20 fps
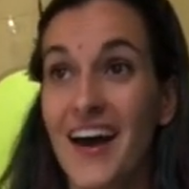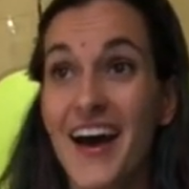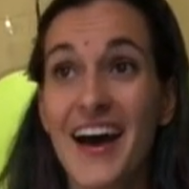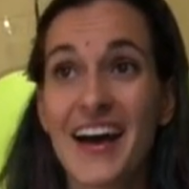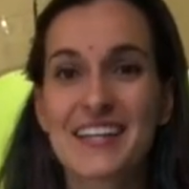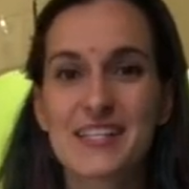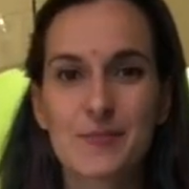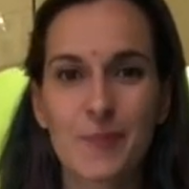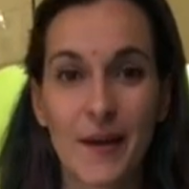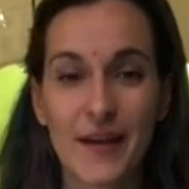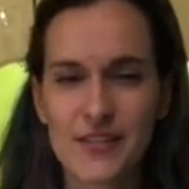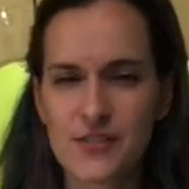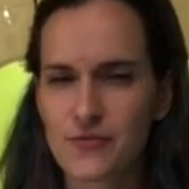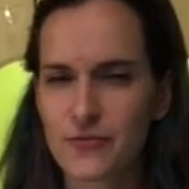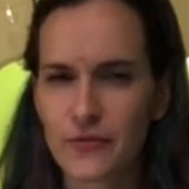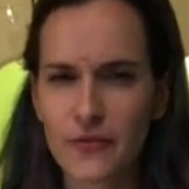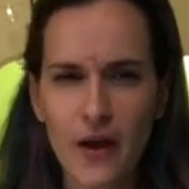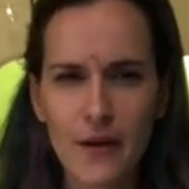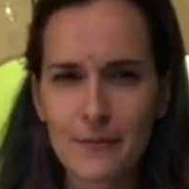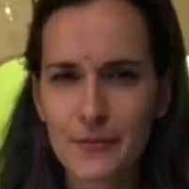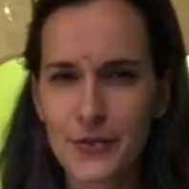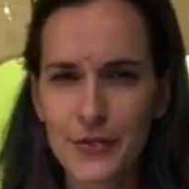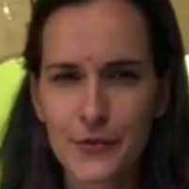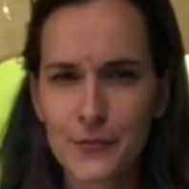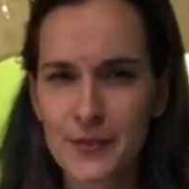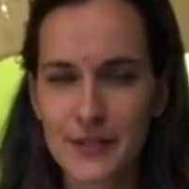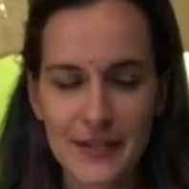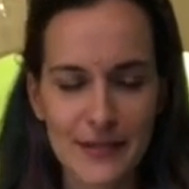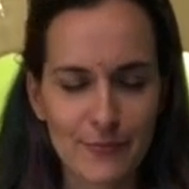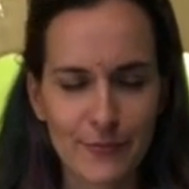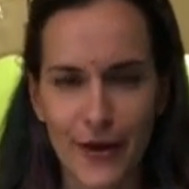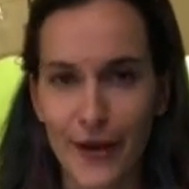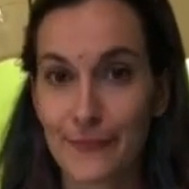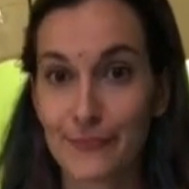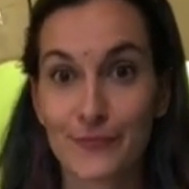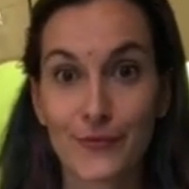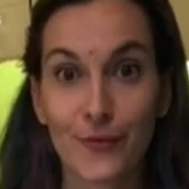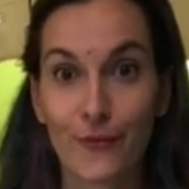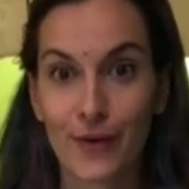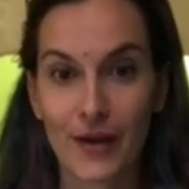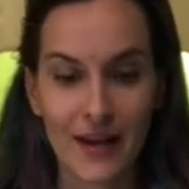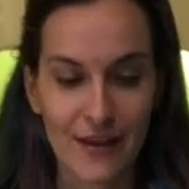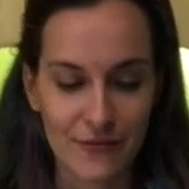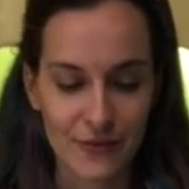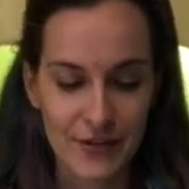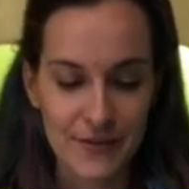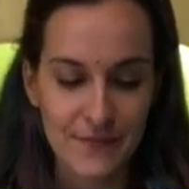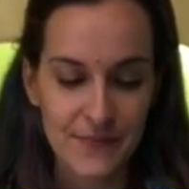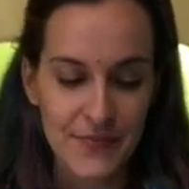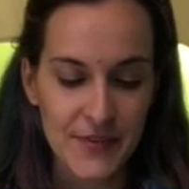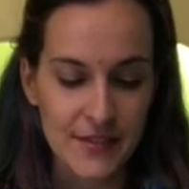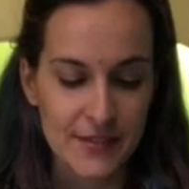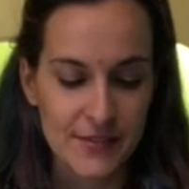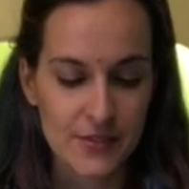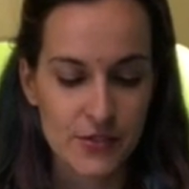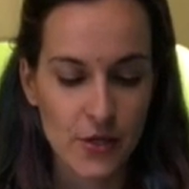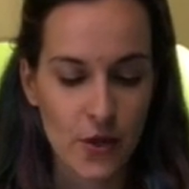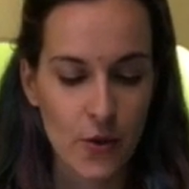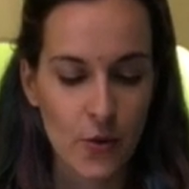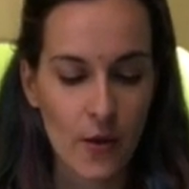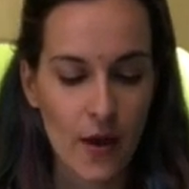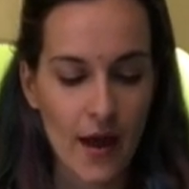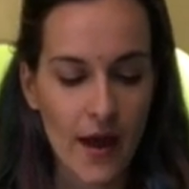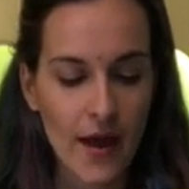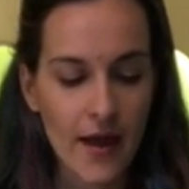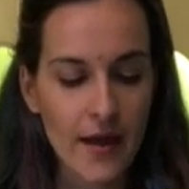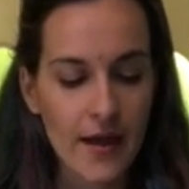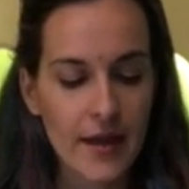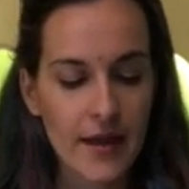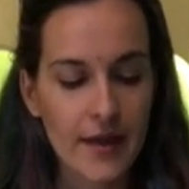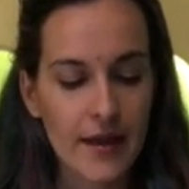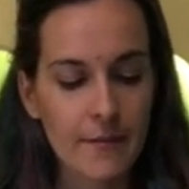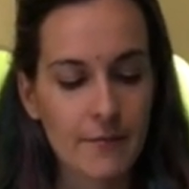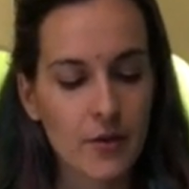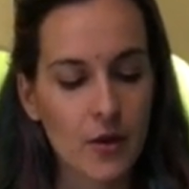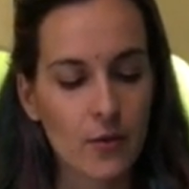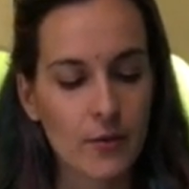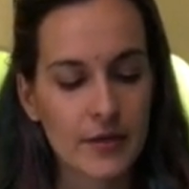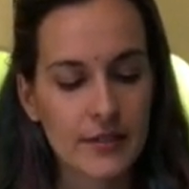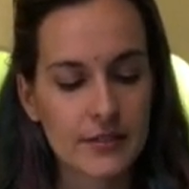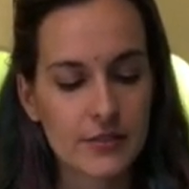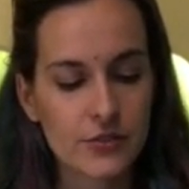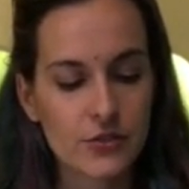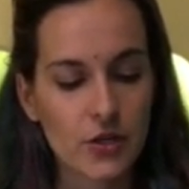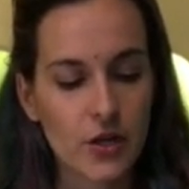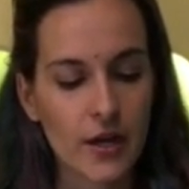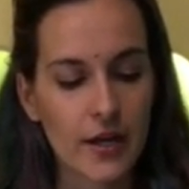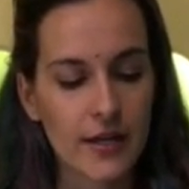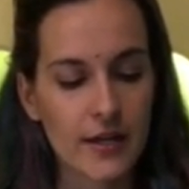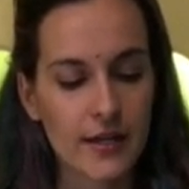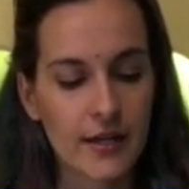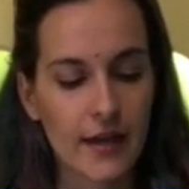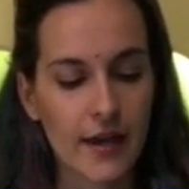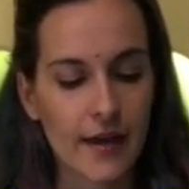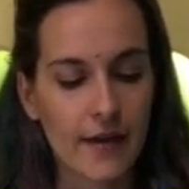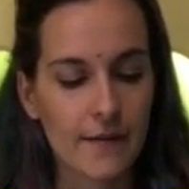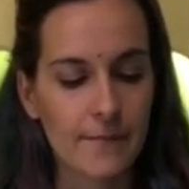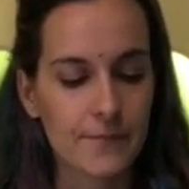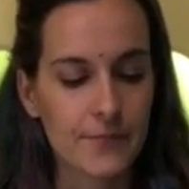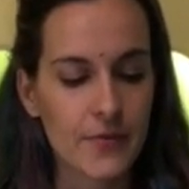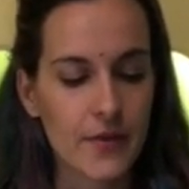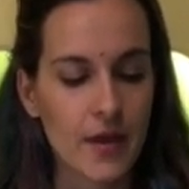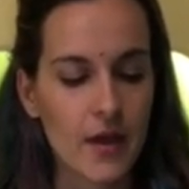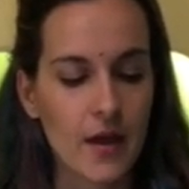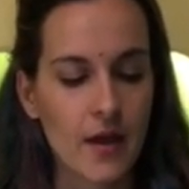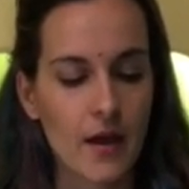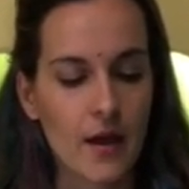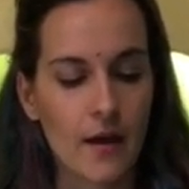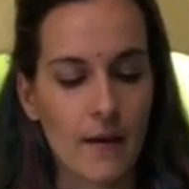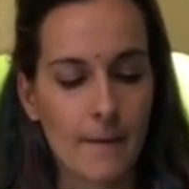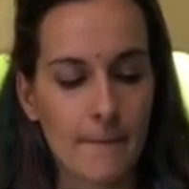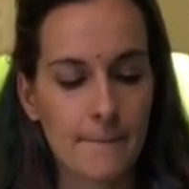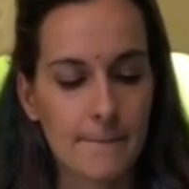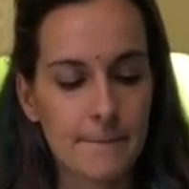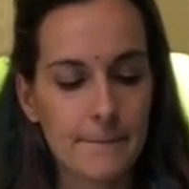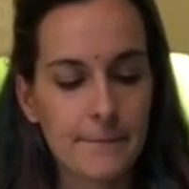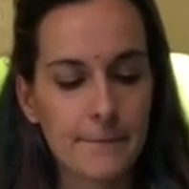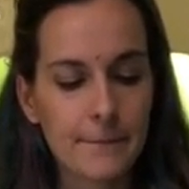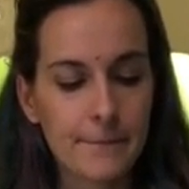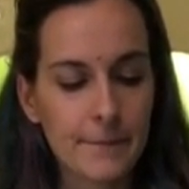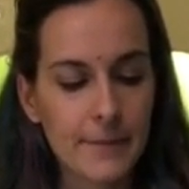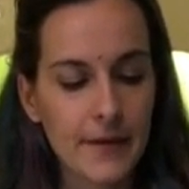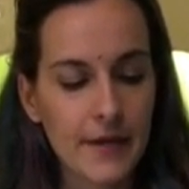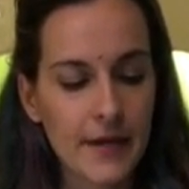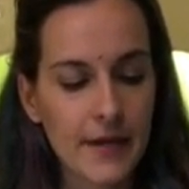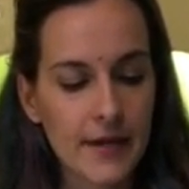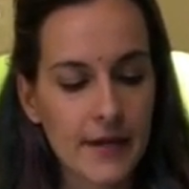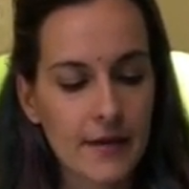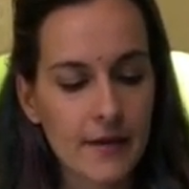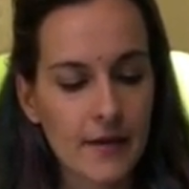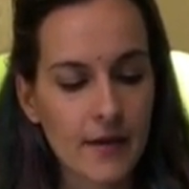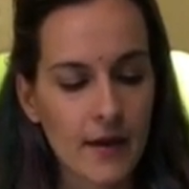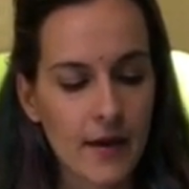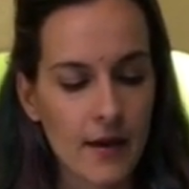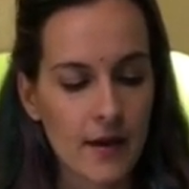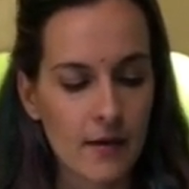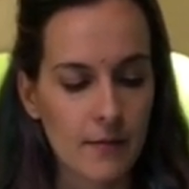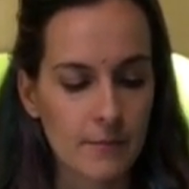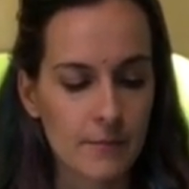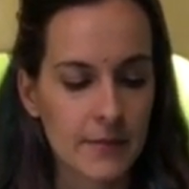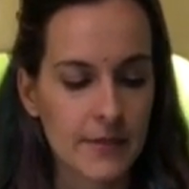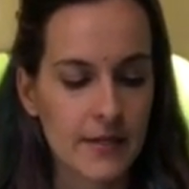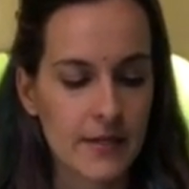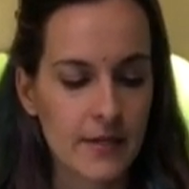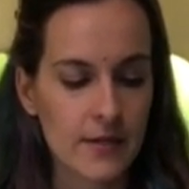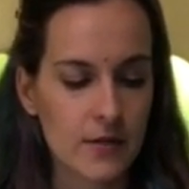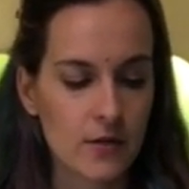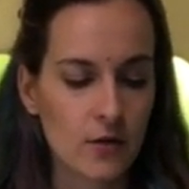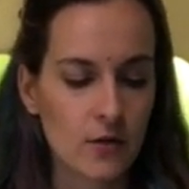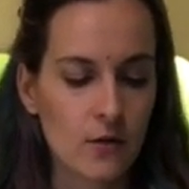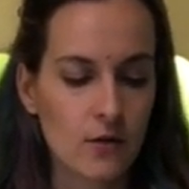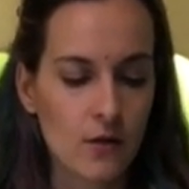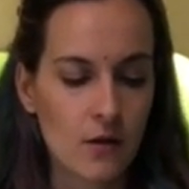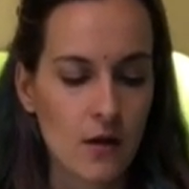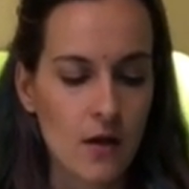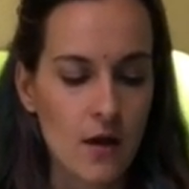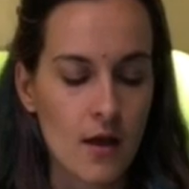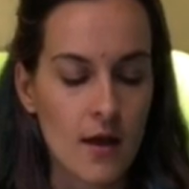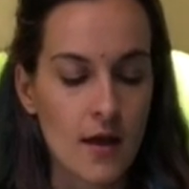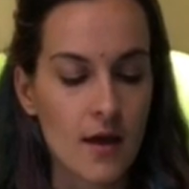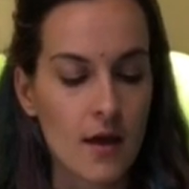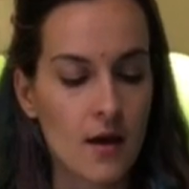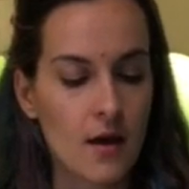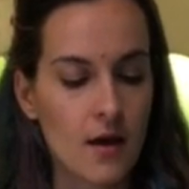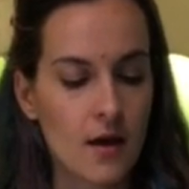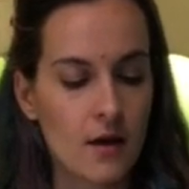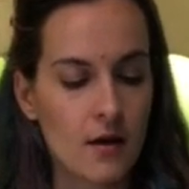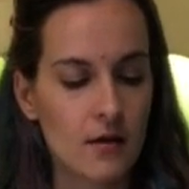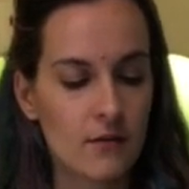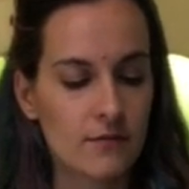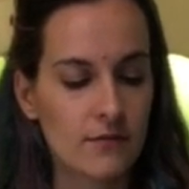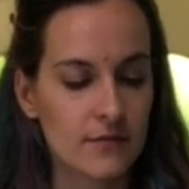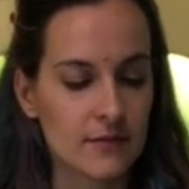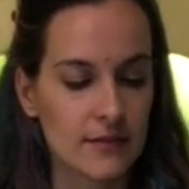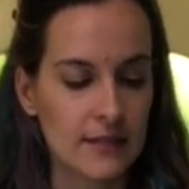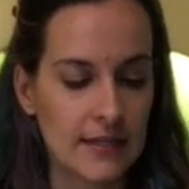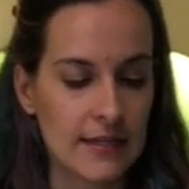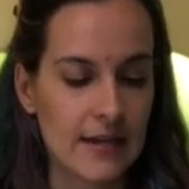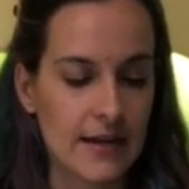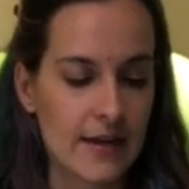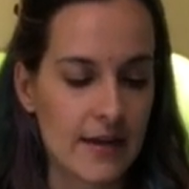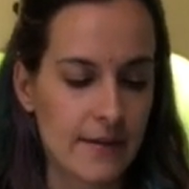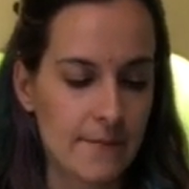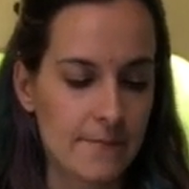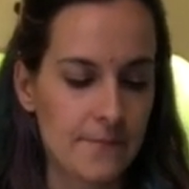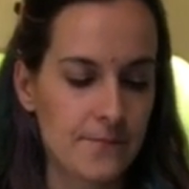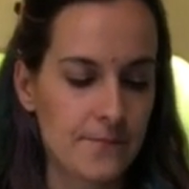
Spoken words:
a spiced rum Cuba Libre, whatever. So I am going to try and get a big peel of lime.